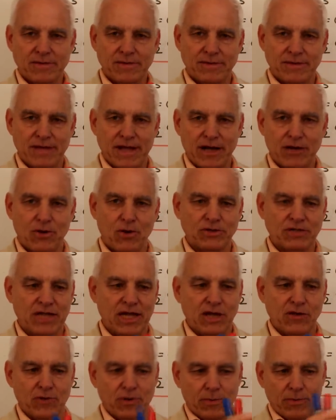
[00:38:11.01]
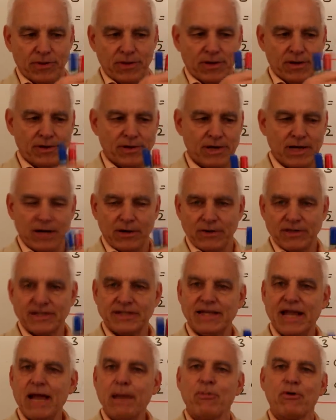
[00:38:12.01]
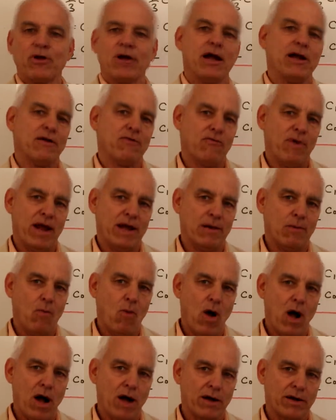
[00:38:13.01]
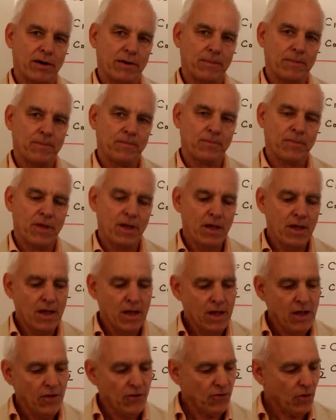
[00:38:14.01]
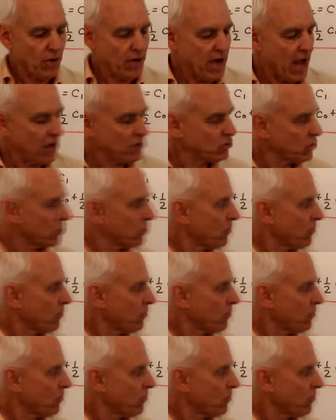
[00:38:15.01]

icosahedron with a nearest neighbor kind of random walk. So a natural